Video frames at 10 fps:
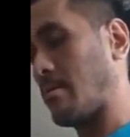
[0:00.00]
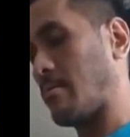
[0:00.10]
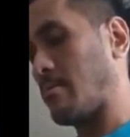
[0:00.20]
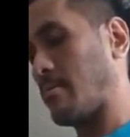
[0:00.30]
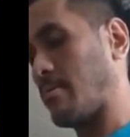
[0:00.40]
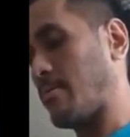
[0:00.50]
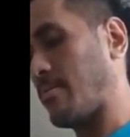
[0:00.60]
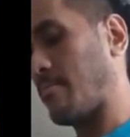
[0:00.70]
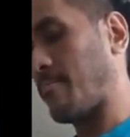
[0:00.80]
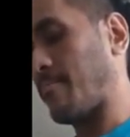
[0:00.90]

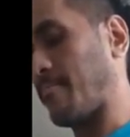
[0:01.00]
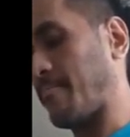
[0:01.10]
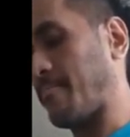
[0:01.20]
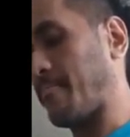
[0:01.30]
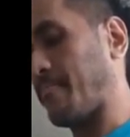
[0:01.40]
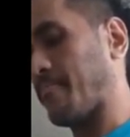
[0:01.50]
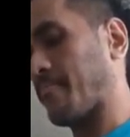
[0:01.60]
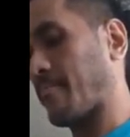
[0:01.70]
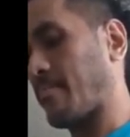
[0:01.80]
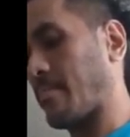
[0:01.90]

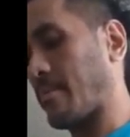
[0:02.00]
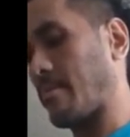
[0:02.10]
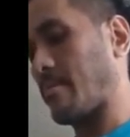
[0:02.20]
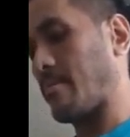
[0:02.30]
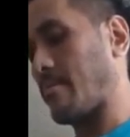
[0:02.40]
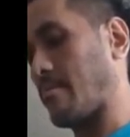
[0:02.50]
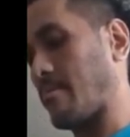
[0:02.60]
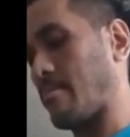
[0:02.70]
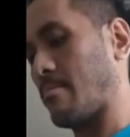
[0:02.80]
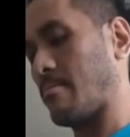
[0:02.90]

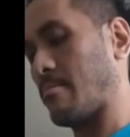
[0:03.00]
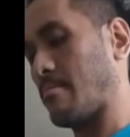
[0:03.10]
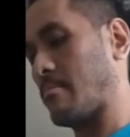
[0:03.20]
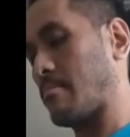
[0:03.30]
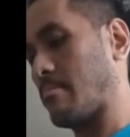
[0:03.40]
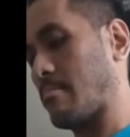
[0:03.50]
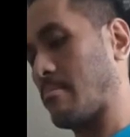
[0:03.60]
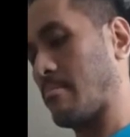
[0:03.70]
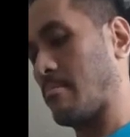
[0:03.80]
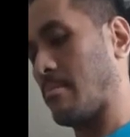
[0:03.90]

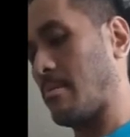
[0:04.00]
(silence)